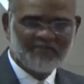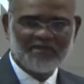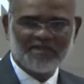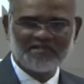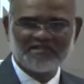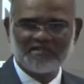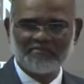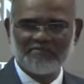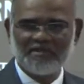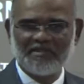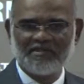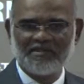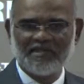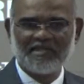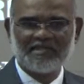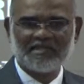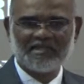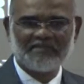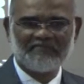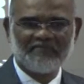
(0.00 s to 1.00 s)
must have been the
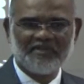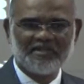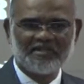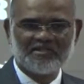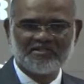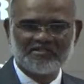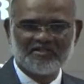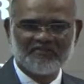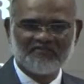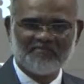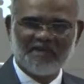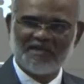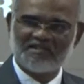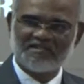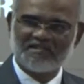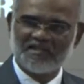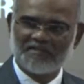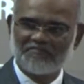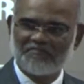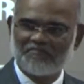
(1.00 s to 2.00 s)
inconvenience of
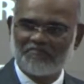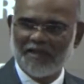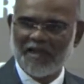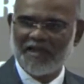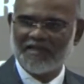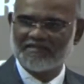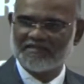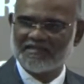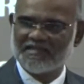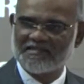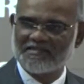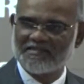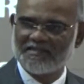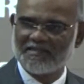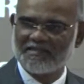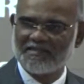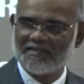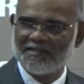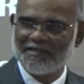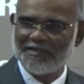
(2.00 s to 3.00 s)
messed up plans, isn't
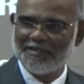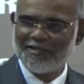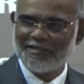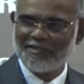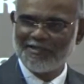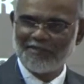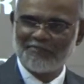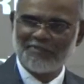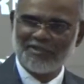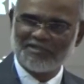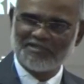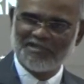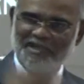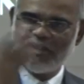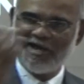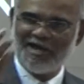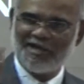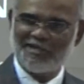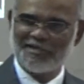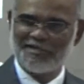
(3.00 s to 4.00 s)
it? They must have
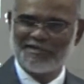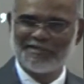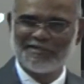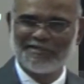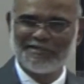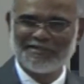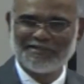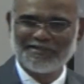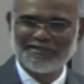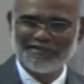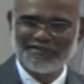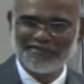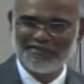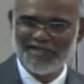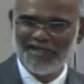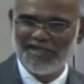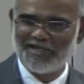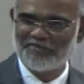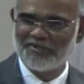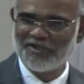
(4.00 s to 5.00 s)
had a
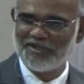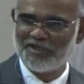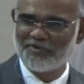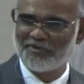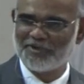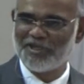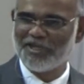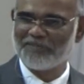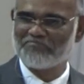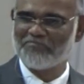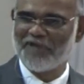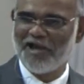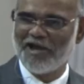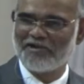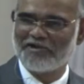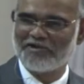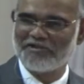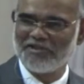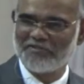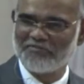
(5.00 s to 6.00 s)
date when they would get
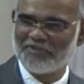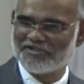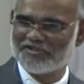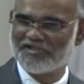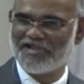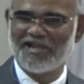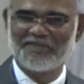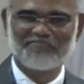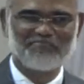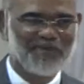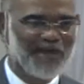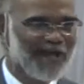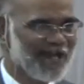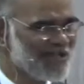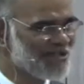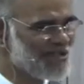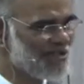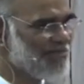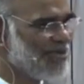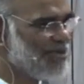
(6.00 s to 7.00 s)
married. They must have had
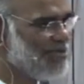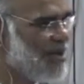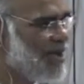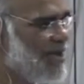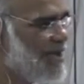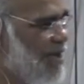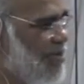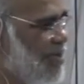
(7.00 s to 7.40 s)
plans about when they